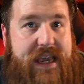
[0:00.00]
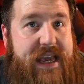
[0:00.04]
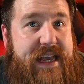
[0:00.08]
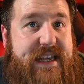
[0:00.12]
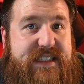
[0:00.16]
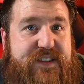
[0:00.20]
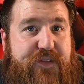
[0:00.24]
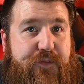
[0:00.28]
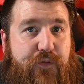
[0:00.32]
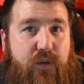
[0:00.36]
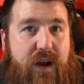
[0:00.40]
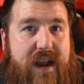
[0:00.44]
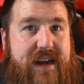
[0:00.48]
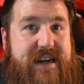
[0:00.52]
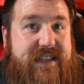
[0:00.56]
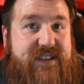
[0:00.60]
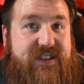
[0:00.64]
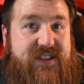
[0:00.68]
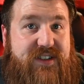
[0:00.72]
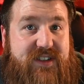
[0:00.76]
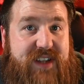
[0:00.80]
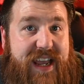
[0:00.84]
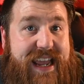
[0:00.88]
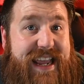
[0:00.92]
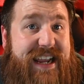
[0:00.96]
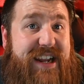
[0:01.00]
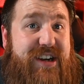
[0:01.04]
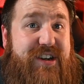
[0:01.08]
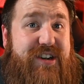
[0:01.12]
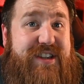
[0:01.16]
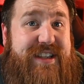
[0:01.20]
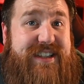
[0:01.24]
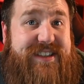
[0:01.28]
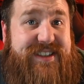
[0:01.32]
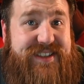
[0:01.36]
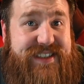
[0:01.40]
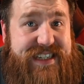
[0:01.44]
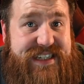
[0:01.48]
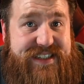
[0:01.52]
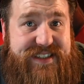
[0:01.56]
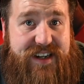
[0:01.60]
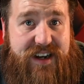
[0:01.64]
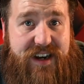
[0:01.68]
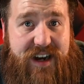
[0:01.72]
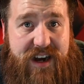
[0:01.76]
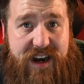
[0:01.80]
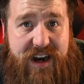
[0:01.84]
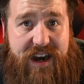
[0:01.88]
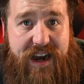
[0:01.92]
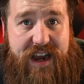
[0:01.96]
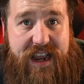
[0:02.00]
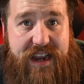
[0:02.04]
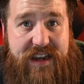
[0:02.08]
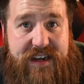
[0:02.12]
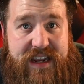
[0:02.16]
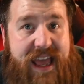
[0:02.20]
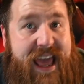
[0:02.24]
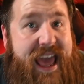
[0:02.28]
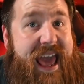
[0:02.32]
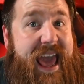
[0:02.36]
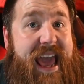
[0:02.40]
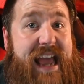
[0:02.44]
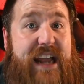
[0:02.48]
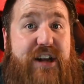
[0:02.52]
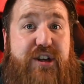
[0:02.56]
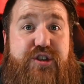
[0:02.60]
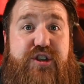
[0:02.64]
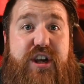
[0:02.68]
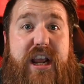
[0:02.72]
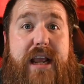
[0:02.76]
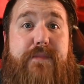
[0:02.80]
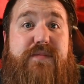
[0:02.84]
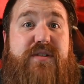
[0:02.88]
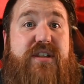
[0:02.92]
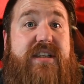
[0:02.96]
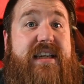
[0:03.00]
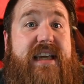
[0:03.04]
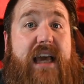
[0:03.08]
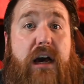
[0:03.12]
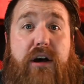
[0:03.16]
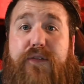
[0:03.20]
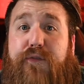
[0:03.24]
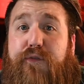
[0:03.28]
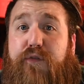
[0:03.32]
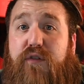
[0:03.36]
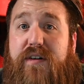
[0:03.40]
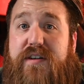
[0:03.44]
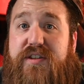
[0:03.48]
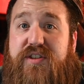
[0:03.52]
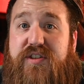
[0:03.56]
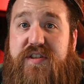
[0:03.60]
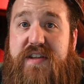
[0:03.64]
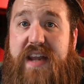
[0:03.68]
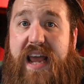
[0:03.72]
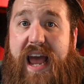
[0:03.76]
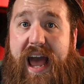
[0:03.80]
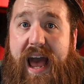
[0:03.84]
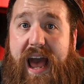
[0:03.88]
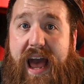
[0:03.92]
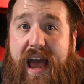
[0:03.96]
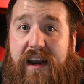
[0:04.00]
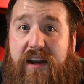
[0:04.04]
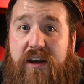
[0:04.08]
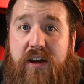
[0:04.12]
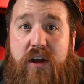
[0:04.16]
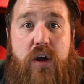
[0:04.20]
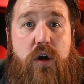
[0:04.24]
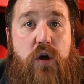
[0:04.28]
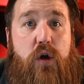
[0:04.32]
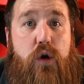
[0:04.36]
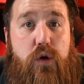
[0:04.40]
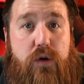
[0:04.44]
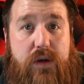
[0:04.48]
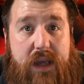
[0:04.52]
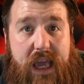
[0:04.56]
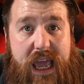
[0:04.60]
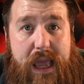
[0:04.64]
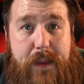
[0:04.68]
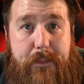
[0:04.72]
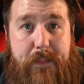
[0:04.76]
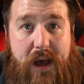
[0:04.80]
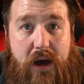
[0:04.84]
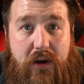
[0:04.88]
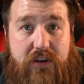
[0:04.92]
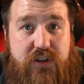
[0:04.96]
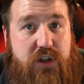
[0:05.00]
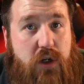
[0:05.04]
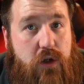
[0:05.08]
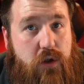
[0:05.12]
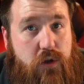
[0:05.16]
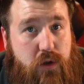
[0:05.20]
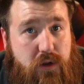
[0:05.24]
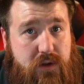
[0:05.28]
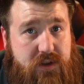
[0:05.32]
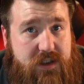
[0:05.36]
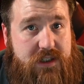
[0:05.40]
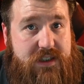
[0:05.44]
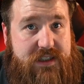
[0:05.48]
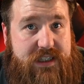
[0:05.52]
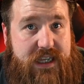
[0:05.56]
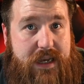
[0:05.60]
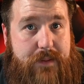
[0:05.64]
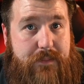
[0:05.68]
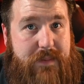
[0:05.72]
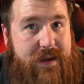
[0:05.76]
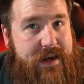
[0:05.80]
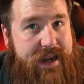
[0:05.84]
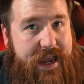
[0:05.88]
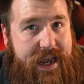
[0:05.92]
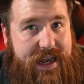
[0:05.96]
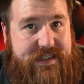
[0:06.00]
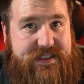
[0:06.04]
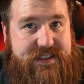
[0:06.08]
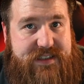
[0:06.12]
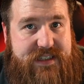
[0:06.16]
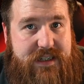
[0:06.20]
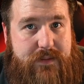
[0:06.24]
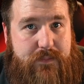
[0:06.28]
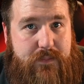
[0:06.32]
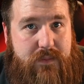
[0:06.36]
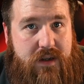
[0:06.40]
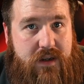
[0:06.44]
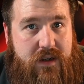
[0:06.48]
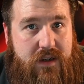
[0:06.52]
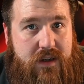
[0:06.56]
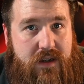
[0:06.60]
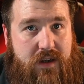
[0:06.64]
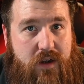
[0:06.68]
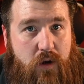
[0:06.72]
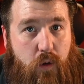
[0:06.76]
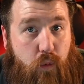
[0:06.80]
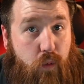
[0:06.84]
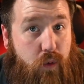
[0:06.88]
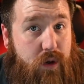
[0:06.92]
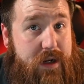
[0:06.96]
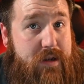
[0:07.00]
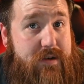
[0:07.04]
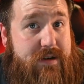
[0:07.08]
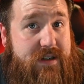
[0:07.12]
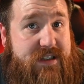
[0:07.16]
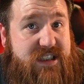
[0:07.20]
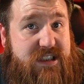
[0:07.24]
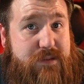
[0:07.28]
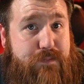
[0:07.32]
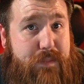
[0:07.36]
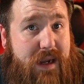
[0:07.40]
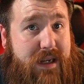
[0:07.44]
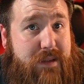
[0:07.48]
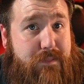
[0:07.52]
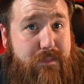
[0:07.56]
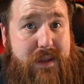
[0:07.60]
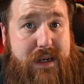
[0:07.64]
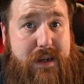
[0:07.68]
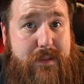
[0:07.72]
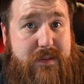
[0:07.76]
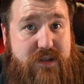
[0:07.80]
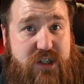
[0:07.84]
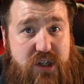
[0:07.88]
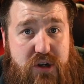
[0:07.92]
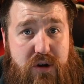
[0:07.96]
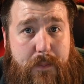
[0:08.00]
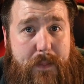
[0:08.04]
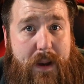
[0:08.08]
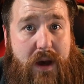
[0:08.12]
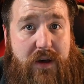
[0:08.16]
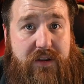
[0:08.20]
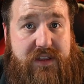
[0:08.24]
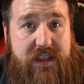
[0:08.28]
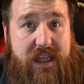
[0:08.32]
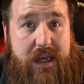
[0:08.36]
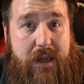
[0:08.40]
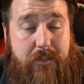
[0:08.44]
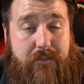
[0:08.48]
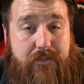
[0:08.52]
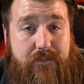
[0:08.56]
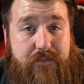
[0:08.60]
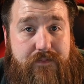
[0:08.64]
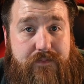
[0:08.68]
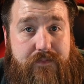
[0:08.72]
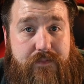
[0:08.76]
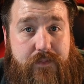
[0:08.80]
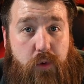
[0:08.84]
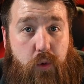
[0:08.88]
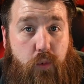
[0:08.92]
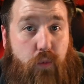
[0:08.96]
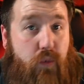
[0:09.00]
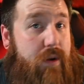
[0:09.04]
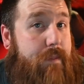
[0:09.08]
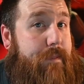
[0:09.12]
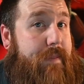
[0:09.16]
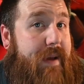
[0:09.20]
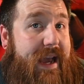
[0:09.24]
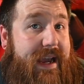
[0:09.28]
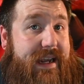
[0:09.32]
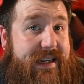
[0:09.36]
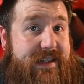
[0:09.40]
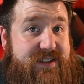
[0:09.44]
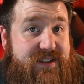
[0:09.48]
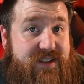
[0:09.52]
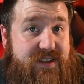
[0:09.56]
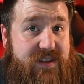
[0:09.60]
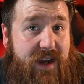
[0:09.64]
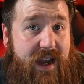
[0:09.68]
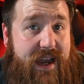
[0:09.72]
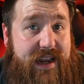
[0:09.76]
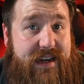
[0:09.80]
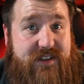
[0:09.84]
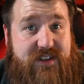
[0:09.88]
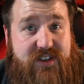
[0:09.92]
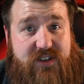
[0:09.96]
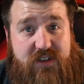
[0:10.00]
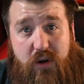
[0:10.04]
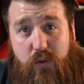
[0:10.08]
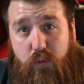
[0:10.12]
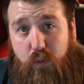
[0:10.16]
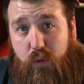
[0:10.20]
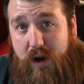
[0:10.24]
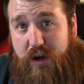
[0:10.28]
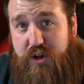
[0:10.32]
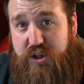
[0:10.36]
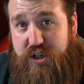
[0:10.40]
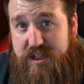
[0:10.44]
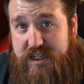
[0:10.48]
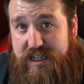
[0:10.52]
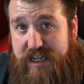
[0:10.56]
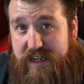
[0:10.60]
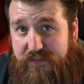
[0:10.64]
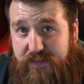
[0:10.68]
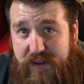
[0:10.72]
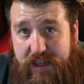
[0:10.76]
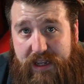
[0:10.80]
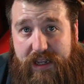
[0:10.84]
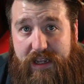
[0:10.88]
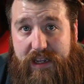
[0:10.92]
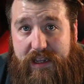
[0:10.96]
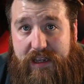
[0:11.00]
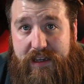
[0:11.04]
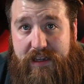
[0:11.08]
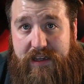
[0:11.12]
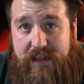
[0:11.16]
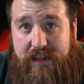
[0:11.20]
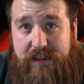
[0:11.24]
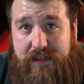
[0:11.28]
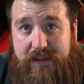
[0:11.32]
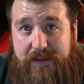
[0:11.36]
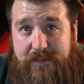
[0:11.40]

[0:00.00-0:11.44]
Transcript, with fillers: His friend sank into the seat to hide, and James yelled for his dad, who came out, looked at them, and asked him, "What do you expect me to do about them?" Went back inside and started watching T V.